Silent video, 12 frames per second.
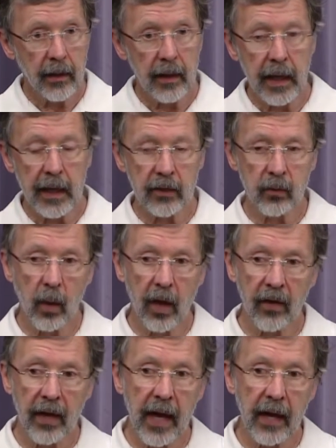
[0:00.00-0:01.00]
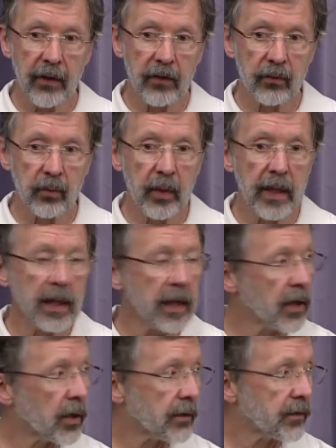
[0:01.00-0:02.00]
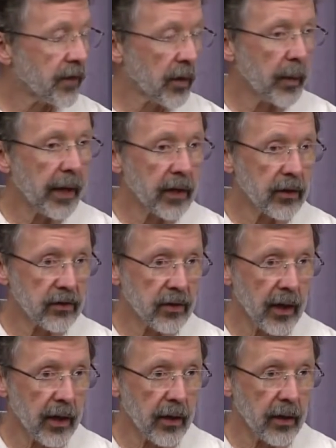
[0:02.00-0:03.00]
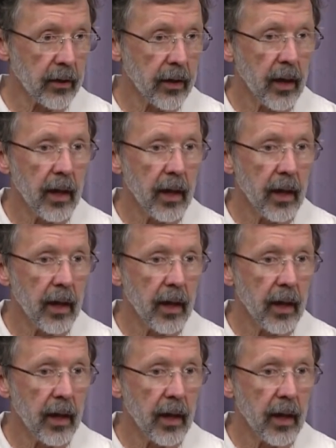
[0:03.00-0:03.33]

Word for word: That is, while they had these really good filmmakers there,